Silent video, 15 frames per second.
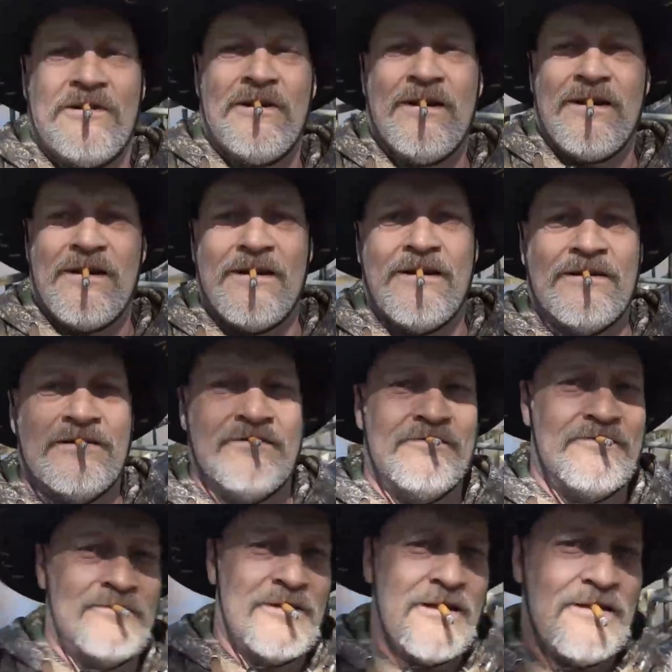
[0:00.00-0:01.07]
Alright guys,
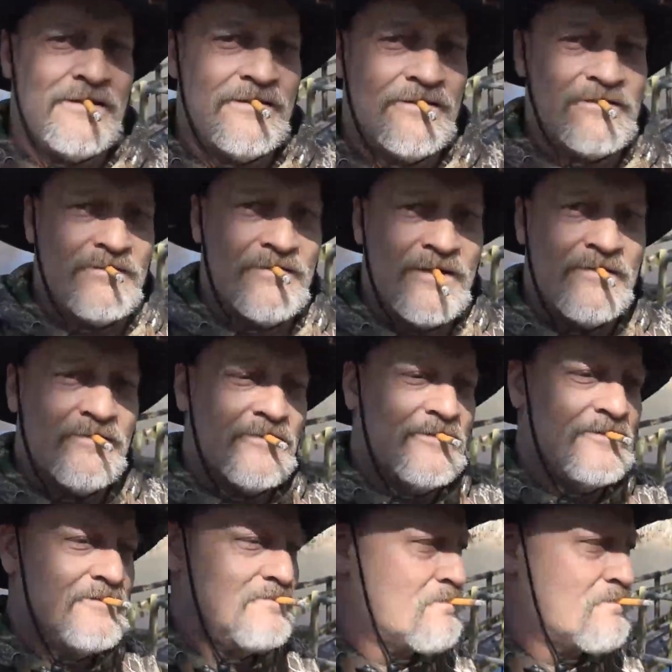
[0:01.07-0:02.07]
we're down here at the river.